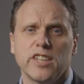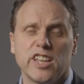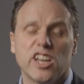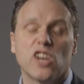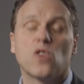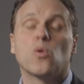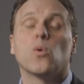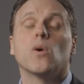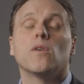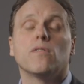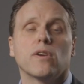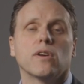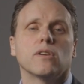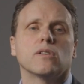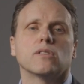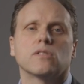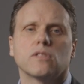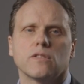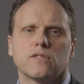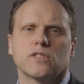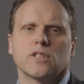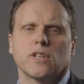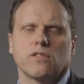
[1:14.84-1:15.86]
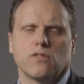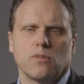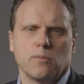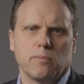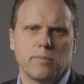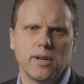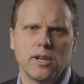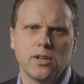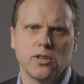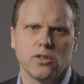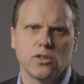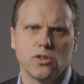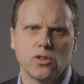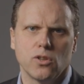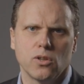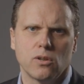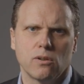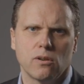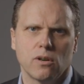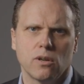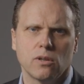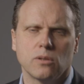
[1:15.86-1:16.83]
equivalent of €7
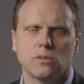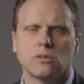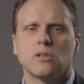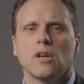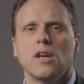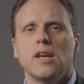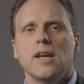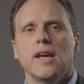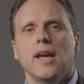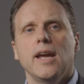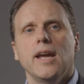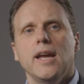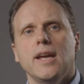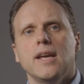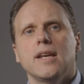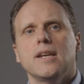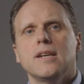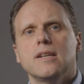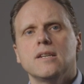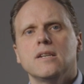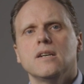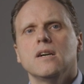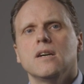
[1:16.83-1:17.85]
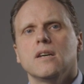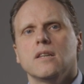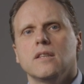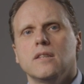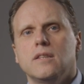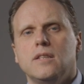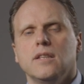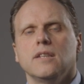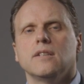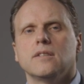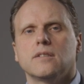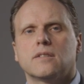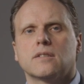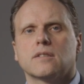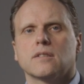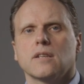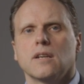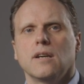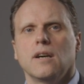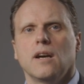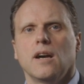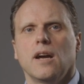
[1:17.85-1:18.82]
billion in
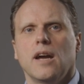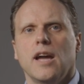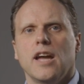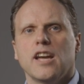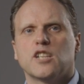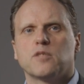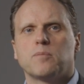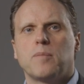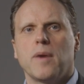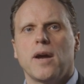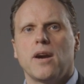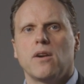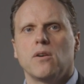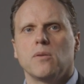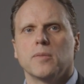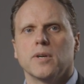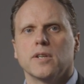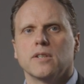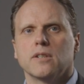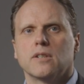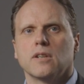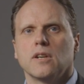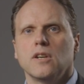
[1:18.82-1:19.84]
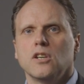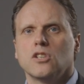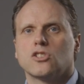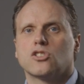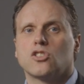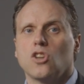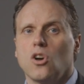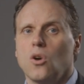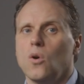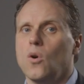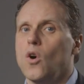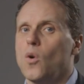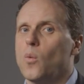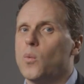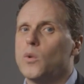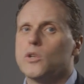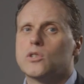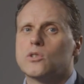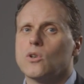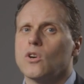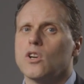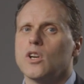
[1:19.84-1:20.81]
this experiment. So
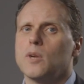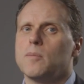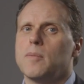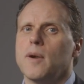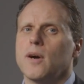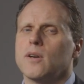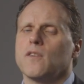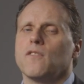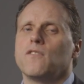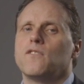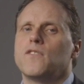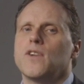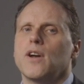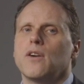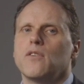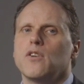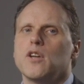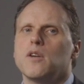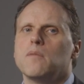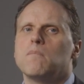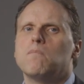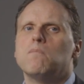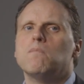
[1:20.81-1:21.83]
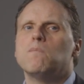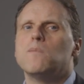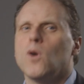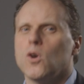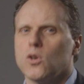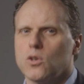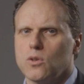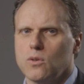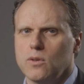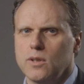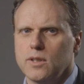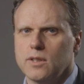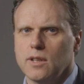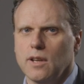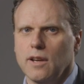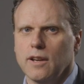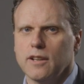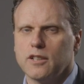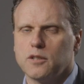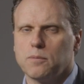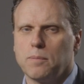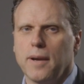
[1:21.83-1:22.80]
we're talking about a very moderate
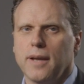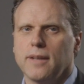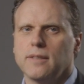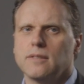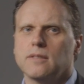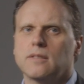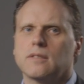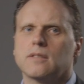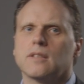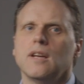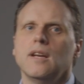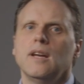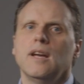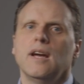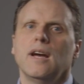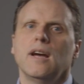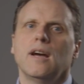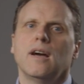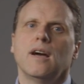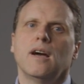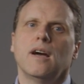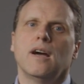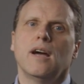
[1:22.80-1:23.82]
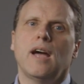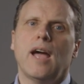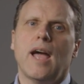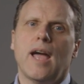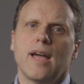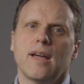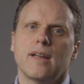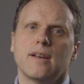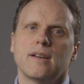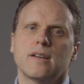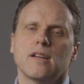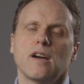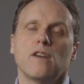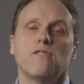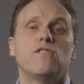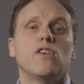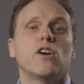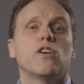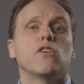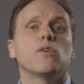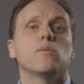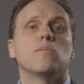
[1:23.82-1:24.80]
expense and a
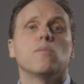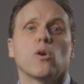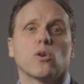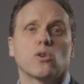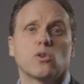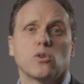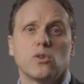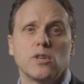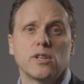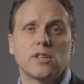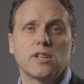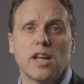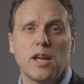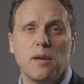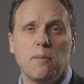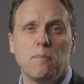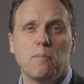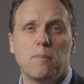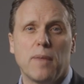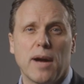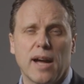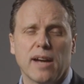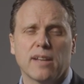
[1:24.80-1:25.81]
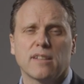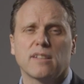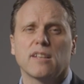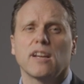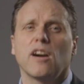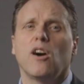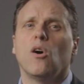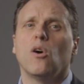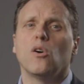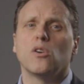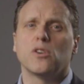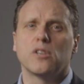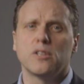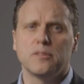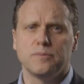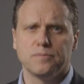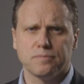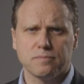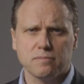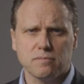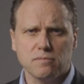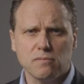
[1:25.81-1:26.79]
very moderate impact
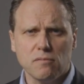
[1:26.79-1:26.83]
on